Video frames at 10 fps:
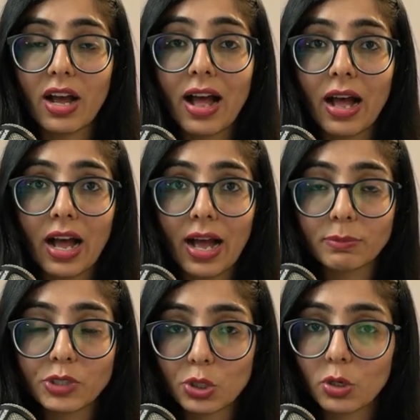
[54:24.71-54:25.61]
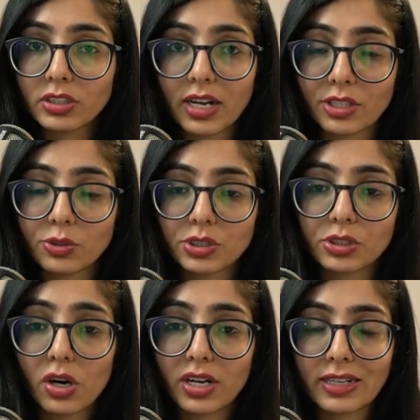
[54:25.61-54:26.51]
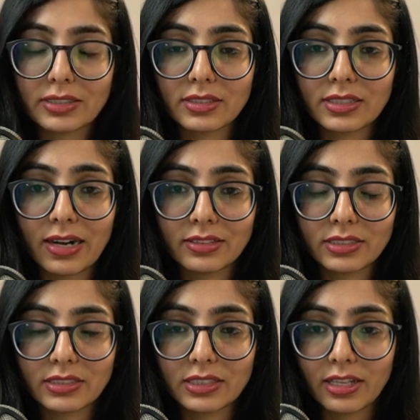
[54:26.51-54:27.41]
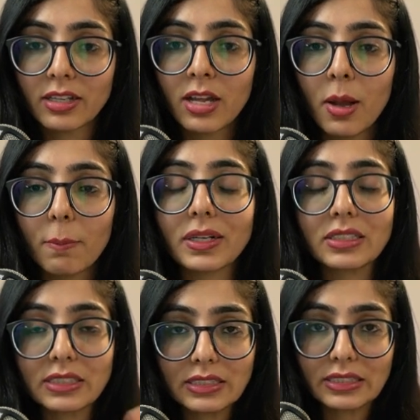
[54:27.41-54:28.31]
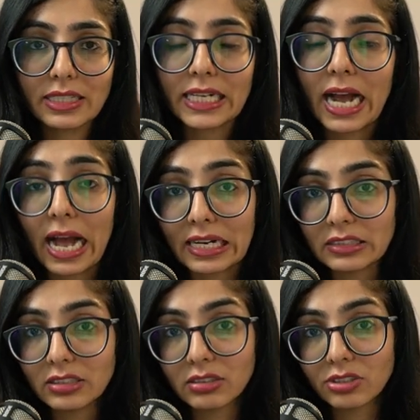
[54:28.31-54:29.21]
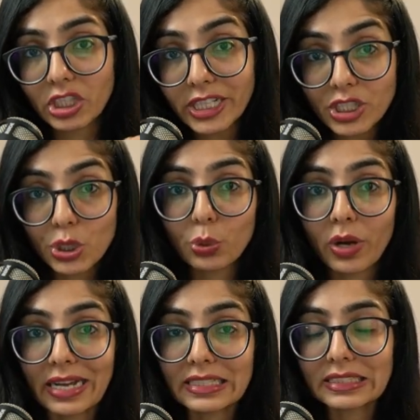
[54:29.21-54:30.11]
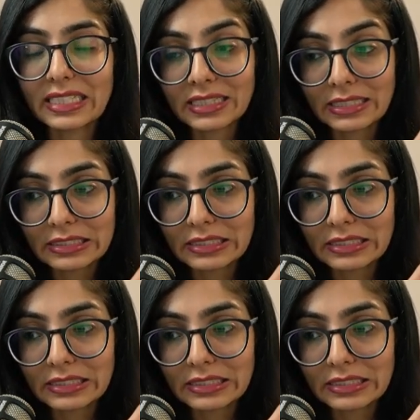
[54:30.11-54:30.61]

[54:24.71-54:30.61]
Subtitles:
I'm sure that you did not understand this thing, but this thing I'll teach you guys in